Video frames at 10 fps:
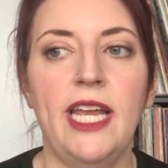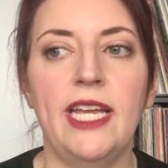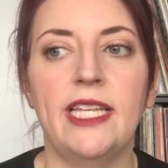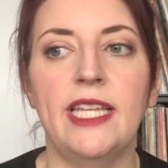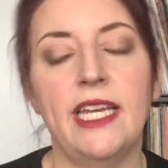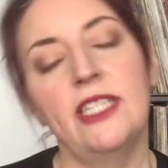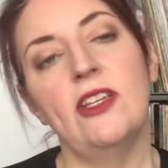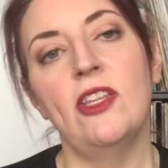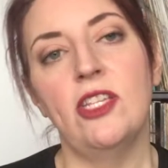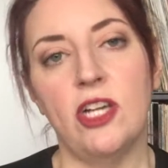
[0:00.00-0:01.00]
And then I
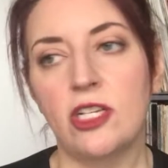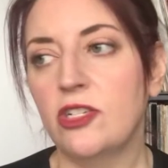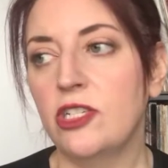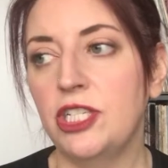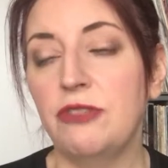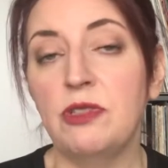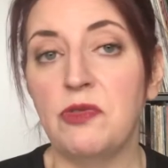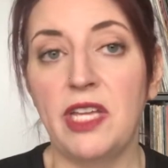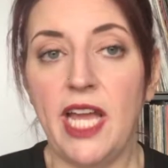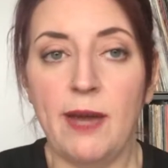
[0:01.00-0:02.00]
saw the doctor, and she was
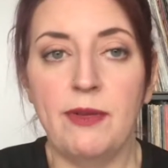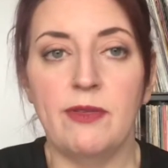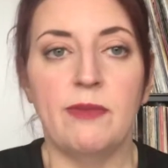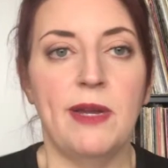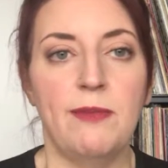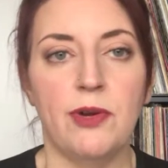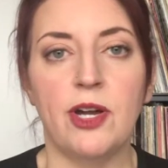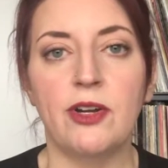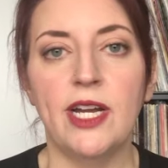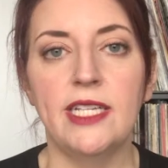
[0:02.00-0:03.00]
really happy with my
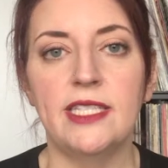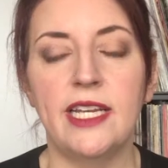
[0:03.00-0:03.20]
progress.